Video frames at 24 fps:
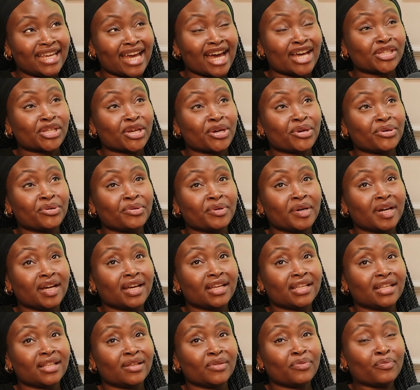so
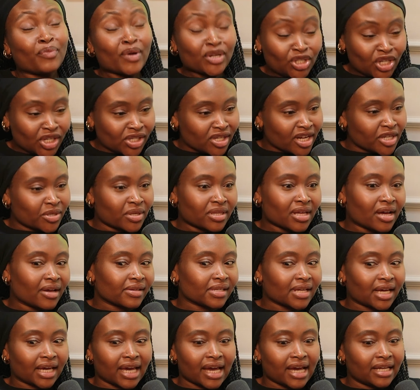when she started doing that, I was
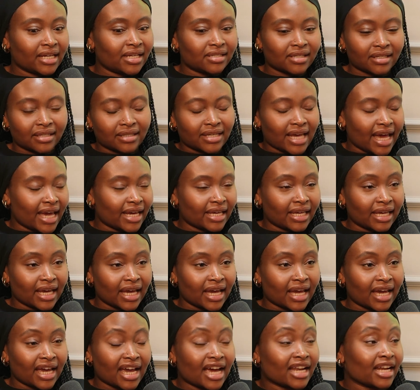like, okay, I need to get in
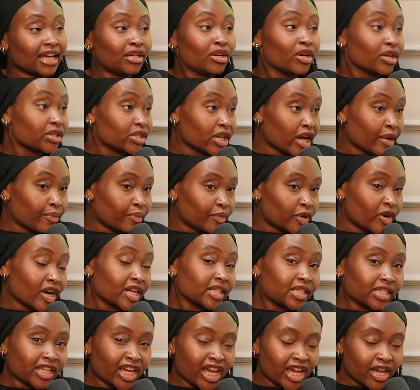gear. And I looked up grad
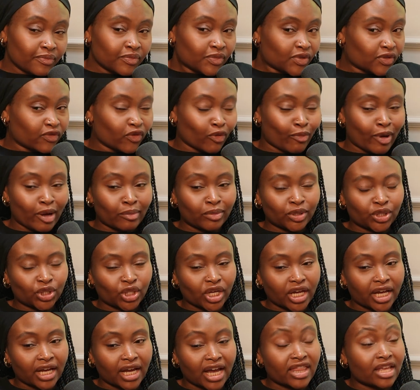schemes for
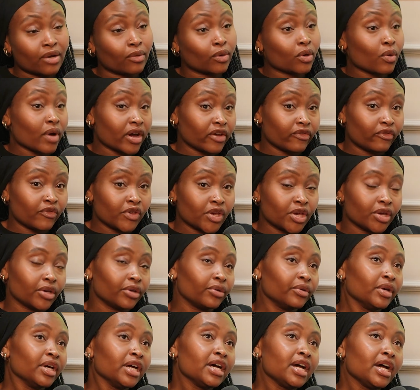publishing, and there were quite a few.
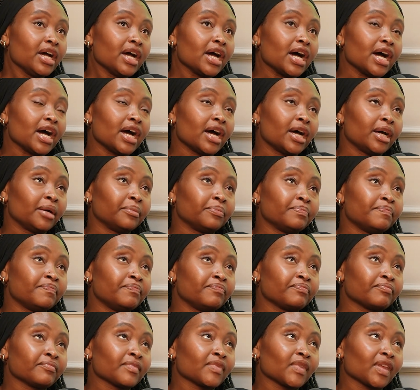
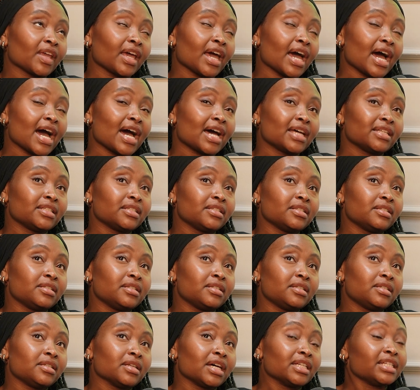And
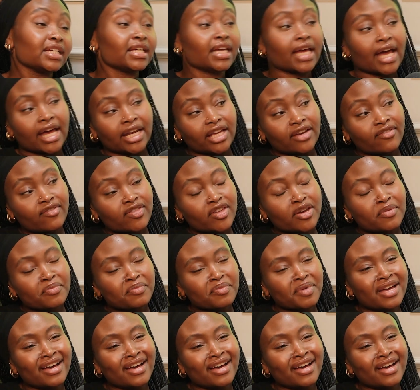I didn't get any of them.